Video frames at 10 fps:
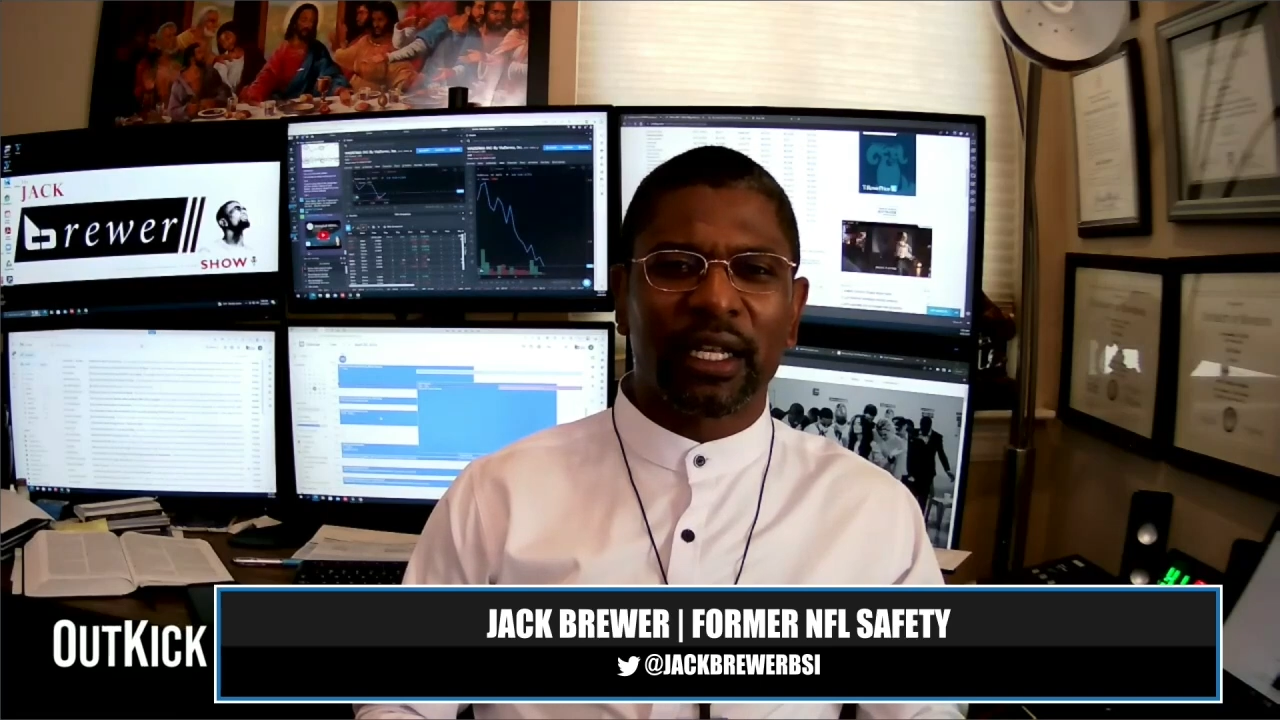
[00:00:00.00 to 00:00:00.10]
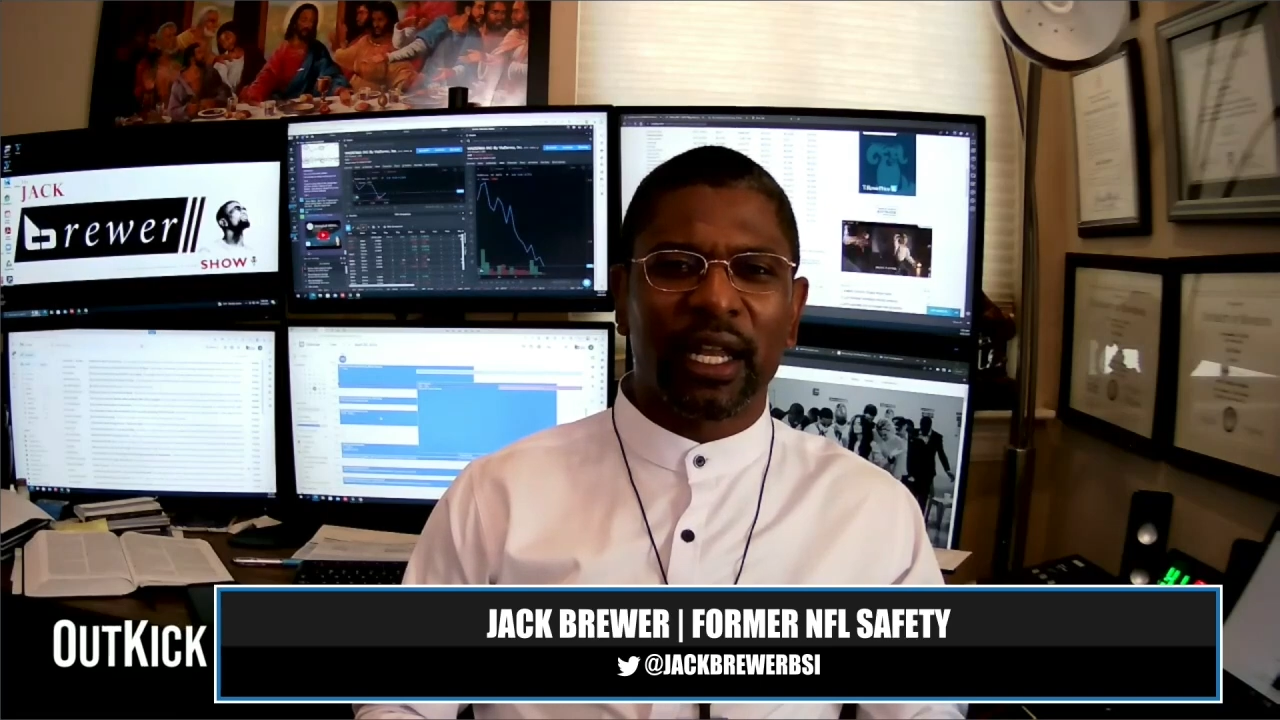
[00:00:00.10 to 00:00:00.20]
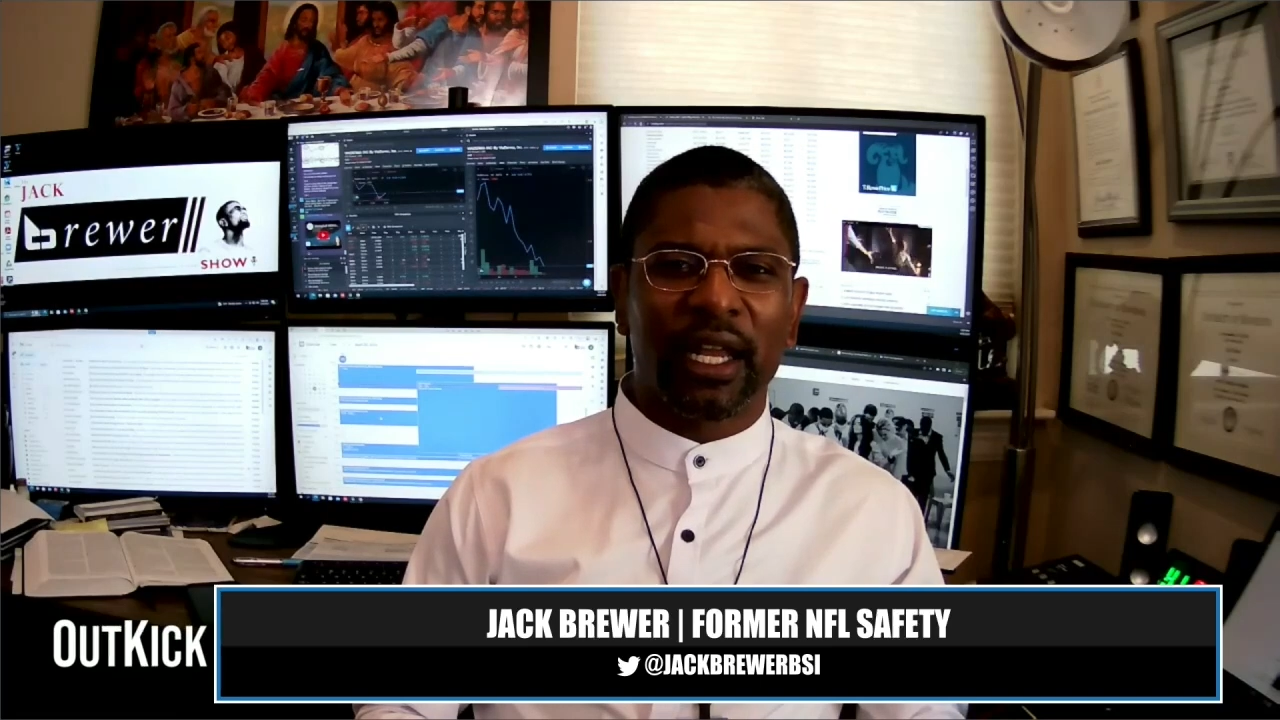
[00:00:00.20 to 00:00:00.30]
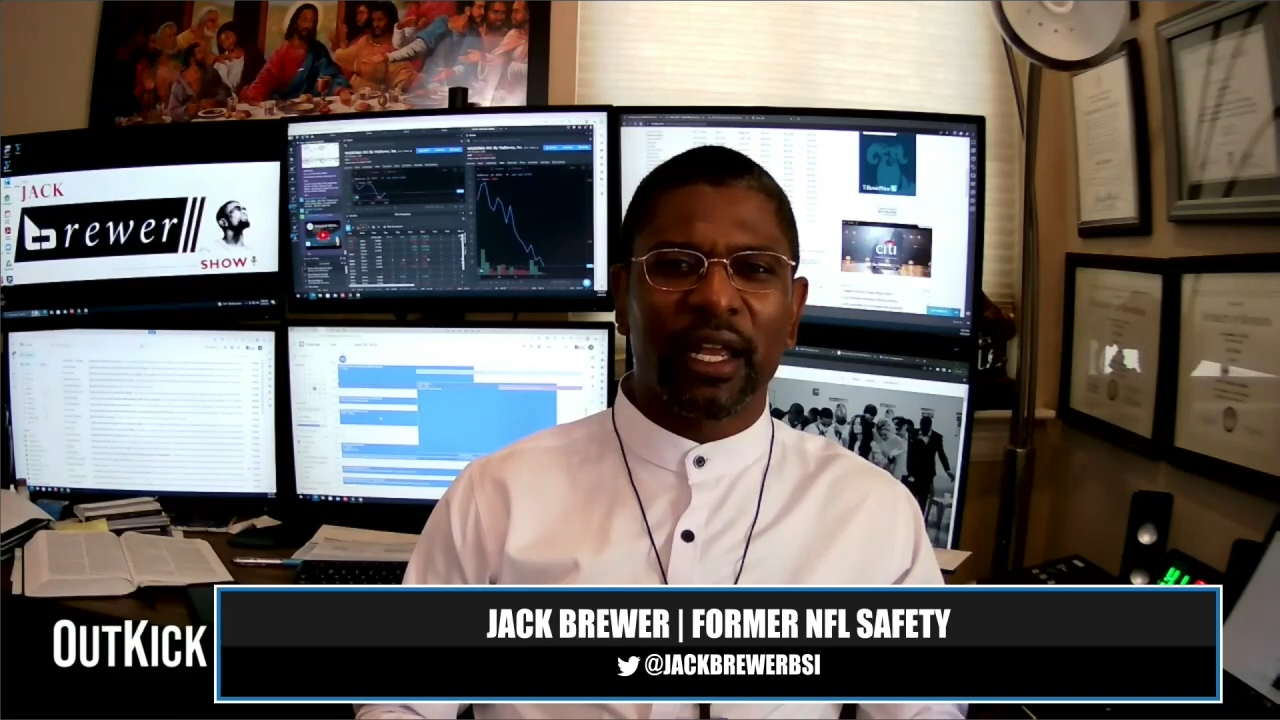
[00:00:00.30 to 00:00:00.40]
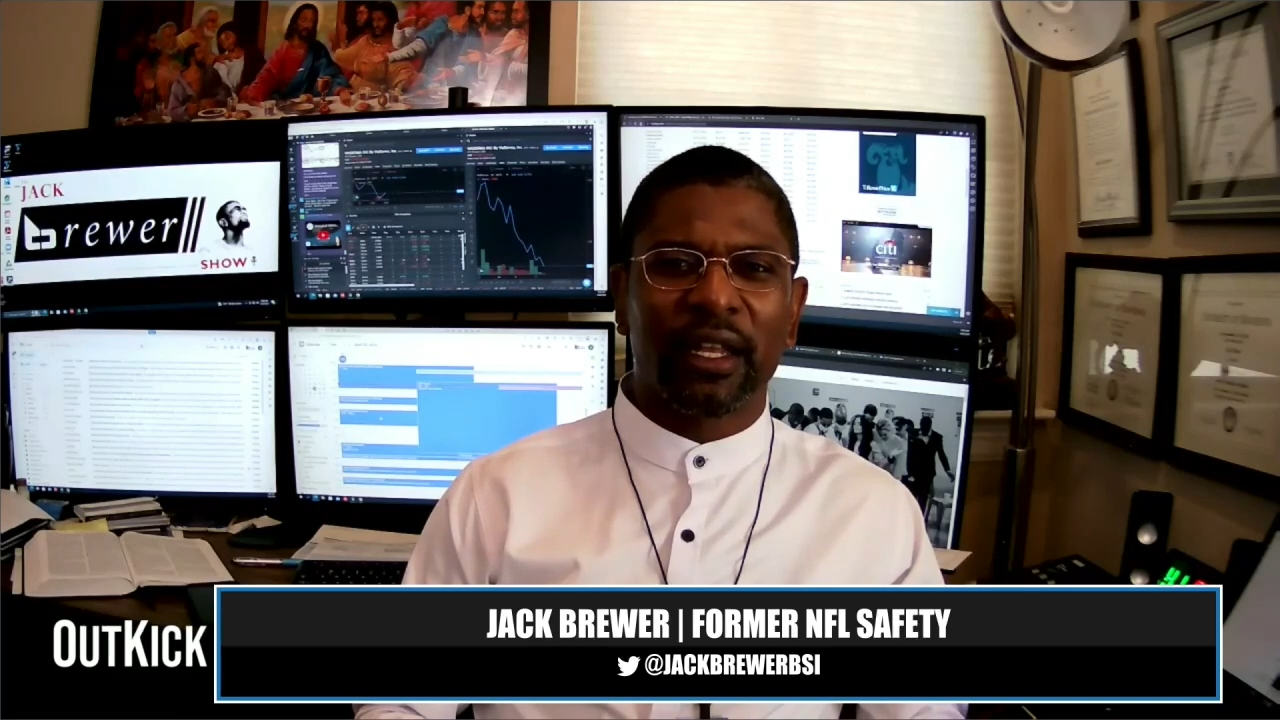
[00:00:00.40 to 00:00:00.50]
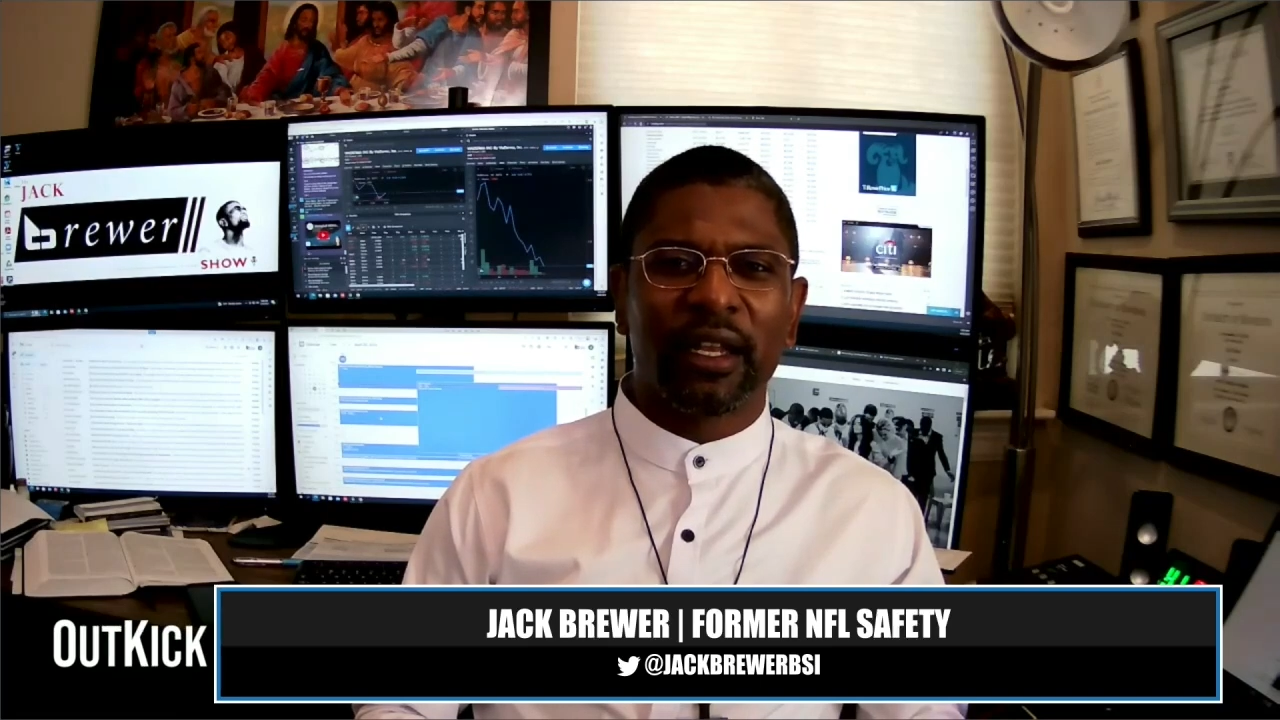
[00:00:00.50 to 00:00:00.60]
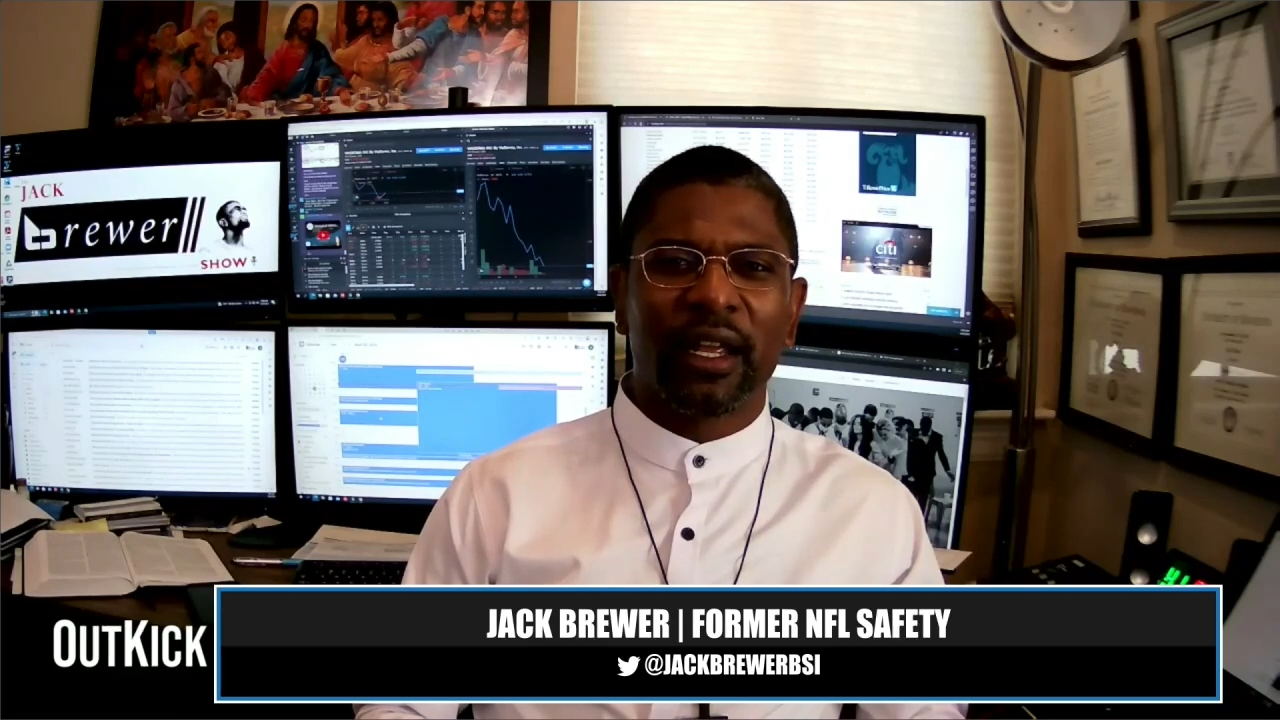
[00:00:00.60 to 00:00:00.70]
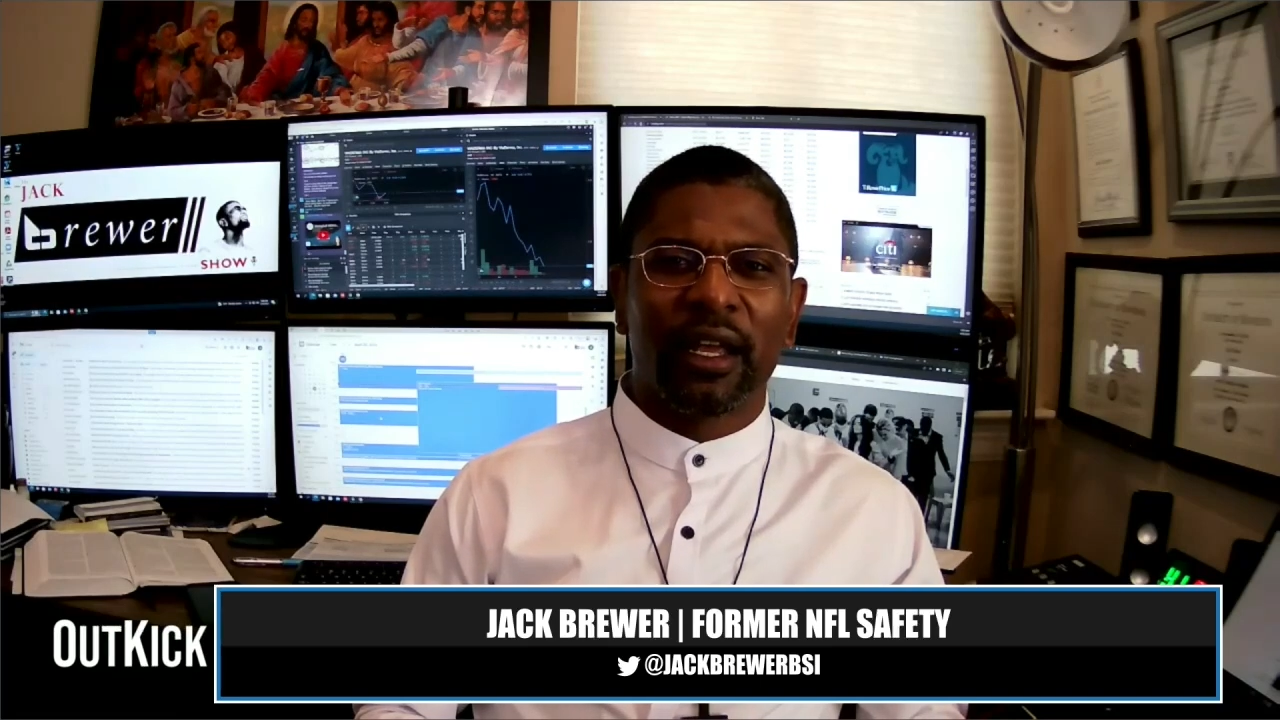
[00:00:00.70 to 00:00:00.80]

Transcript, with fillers: the head